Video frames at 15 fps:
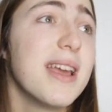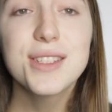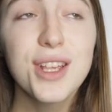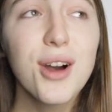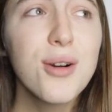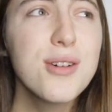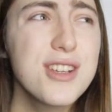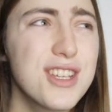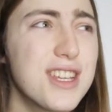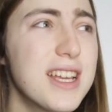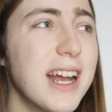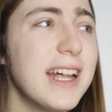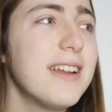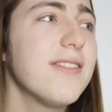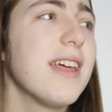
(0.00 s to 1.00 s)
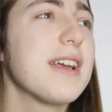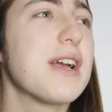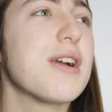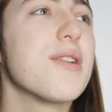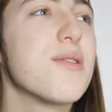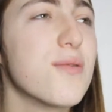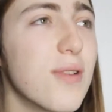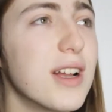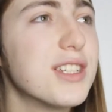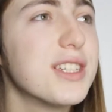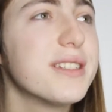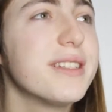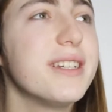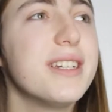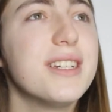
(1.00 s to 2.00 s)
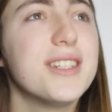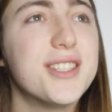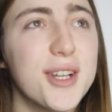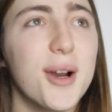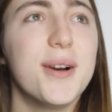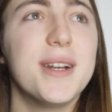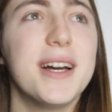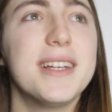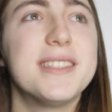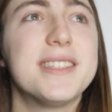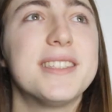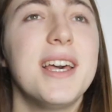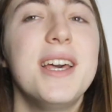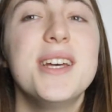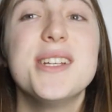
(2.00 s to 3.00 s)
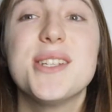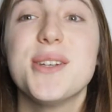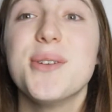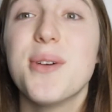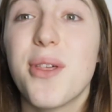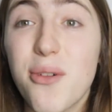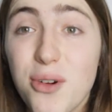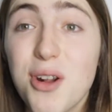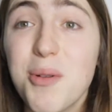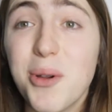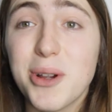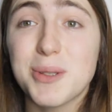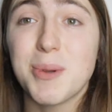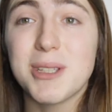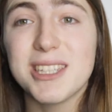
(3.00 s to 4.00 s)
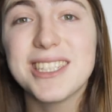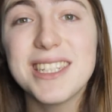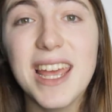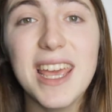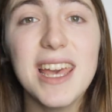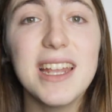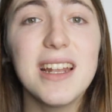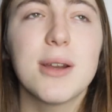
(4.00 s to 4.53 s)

So she kind of like grudgingly showed us to the room that we were supposed to stay in.